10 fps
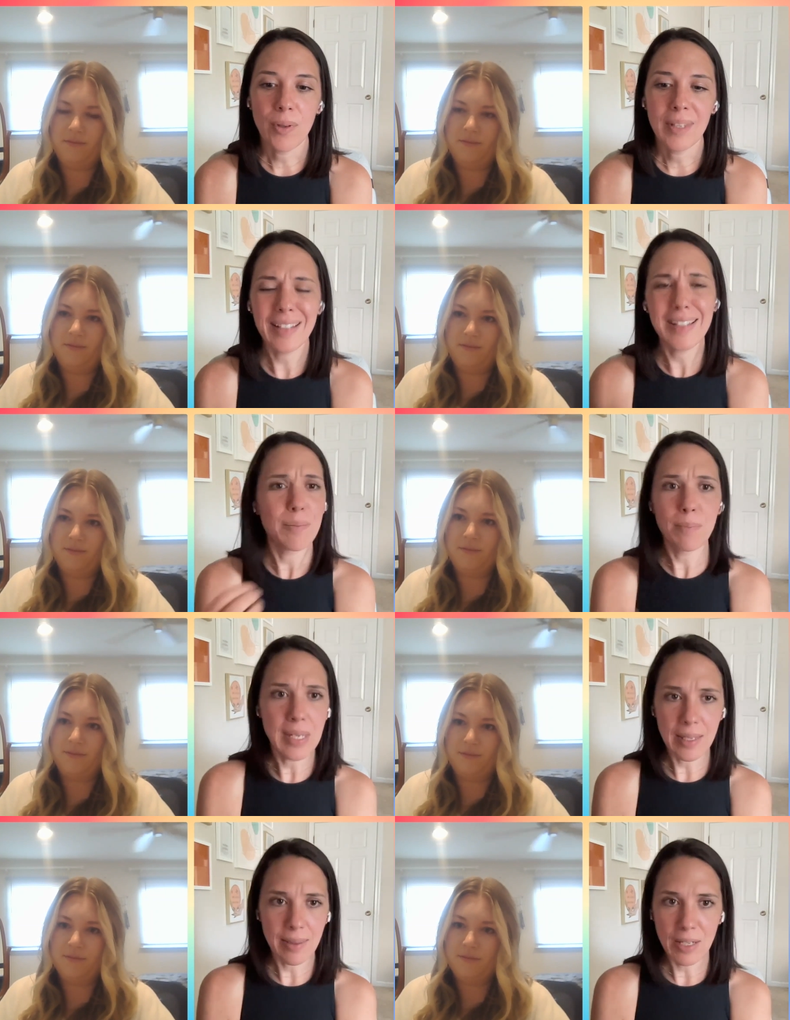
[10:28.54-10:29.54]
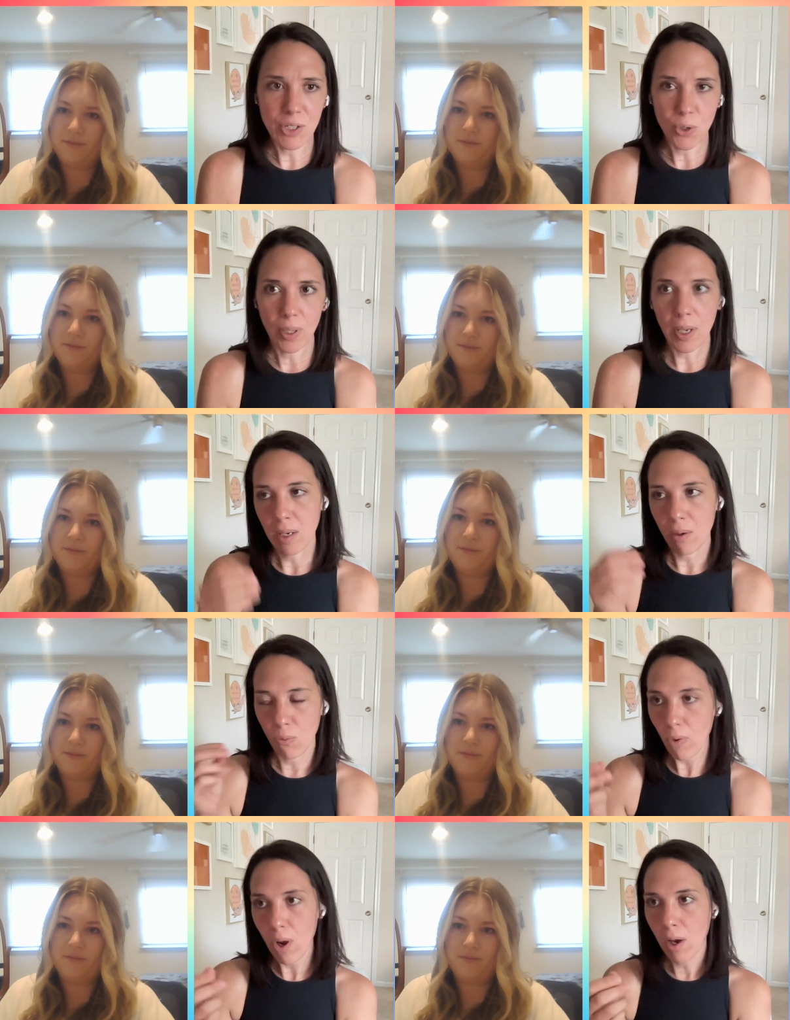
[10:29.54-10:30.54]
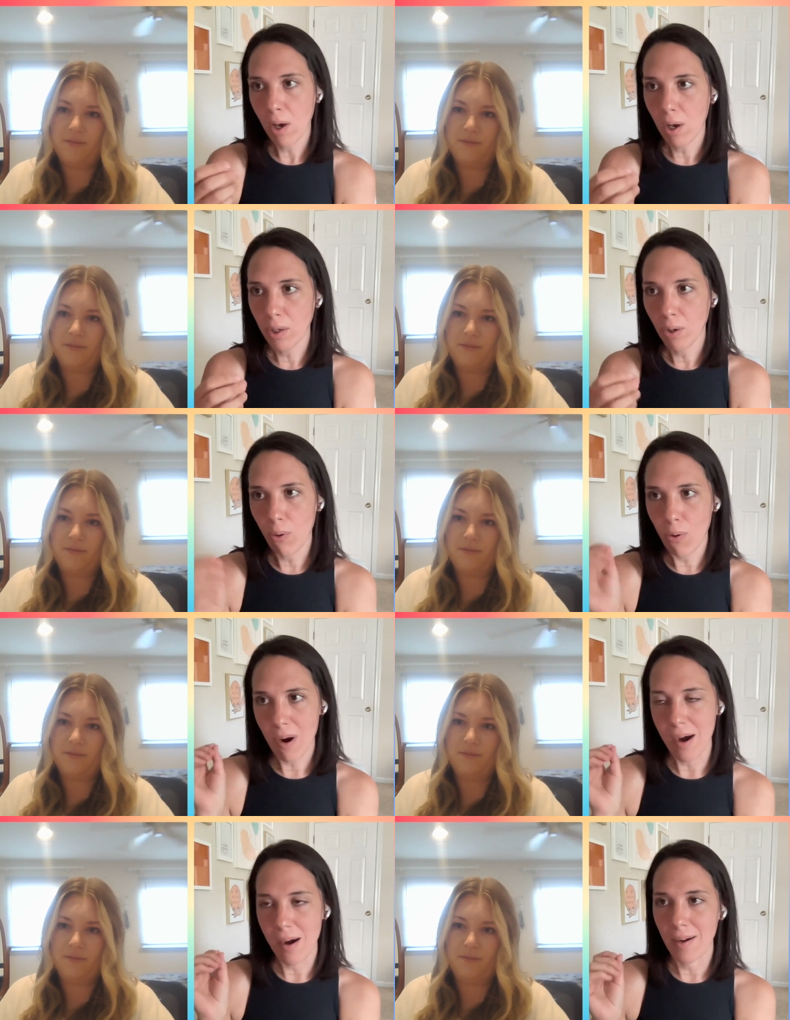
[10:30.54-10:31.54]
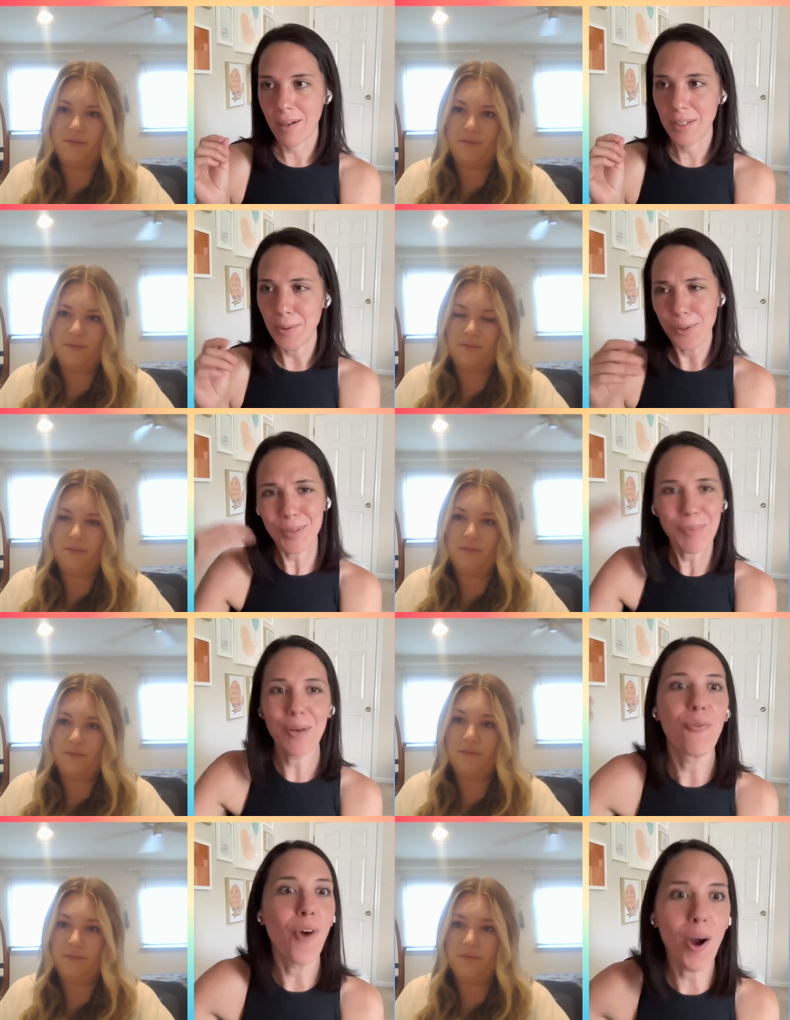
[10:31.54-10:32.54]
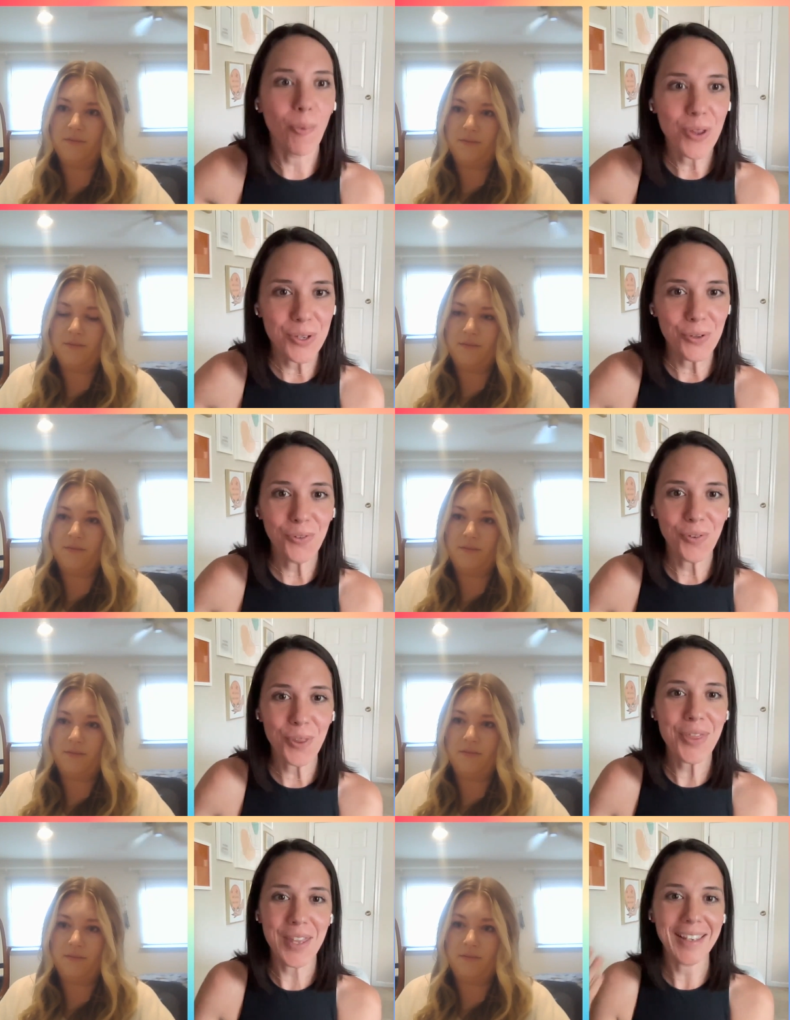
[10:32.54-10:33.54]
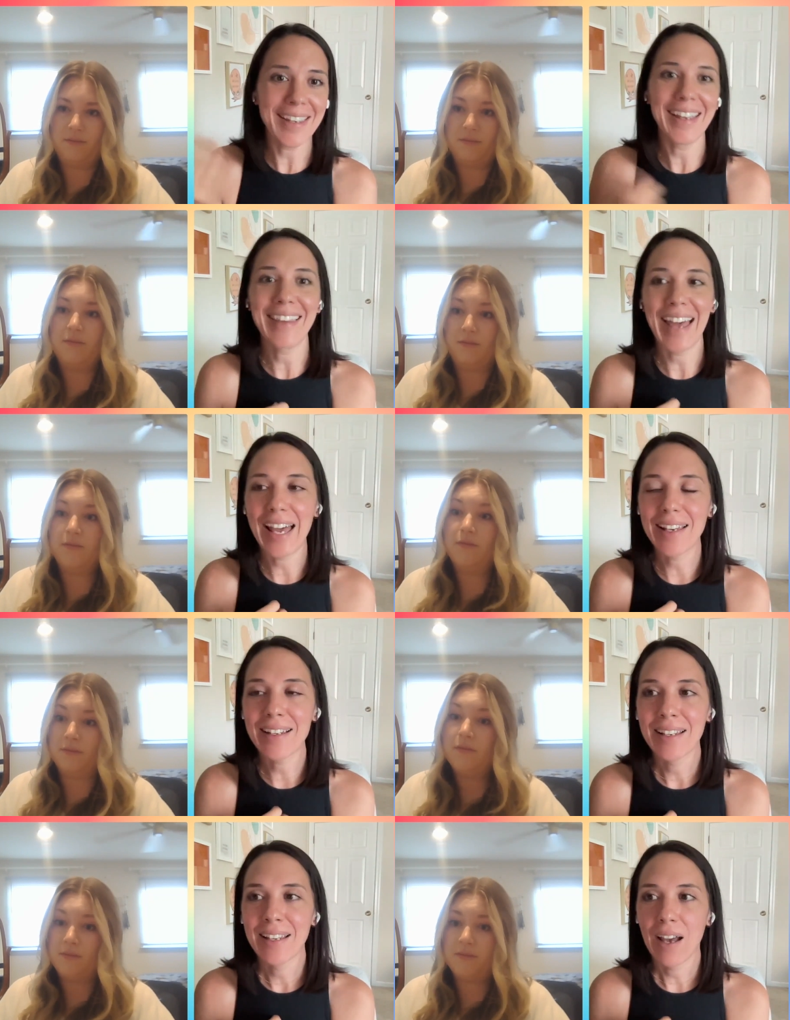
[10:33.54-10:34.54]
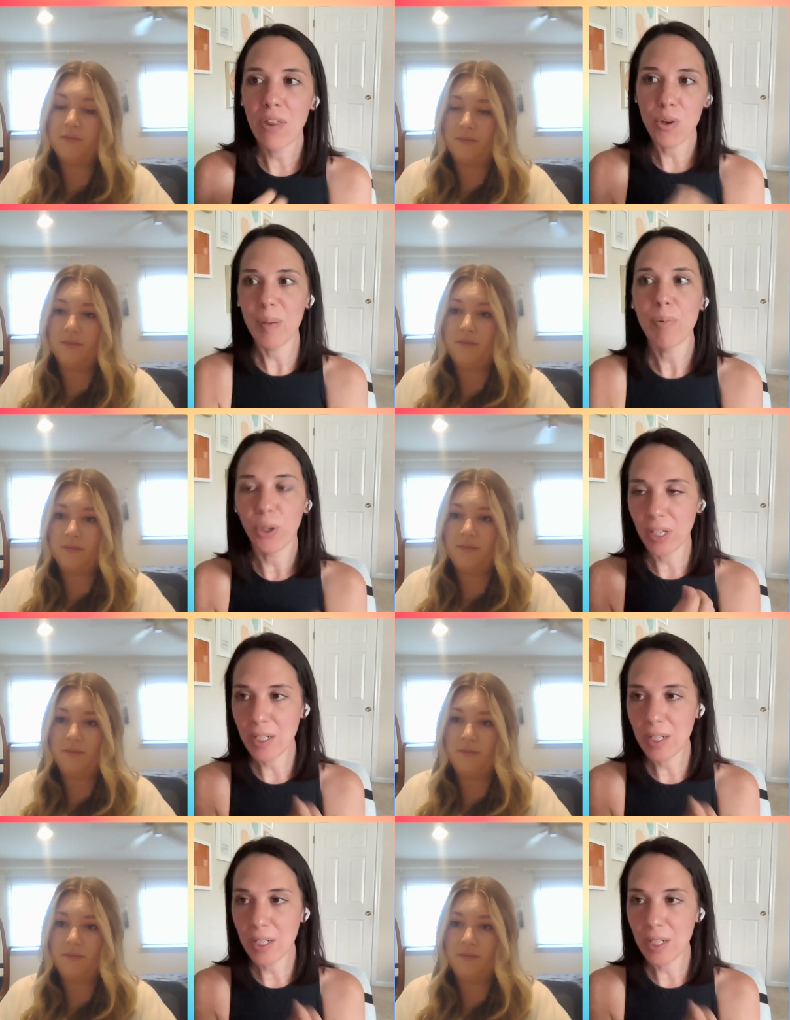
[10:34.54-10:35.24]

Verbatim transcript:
Speaker 1: that doesn't mean that you're like wrong or you know there's something wrong with you for thinking that mm-hmm. other people are going to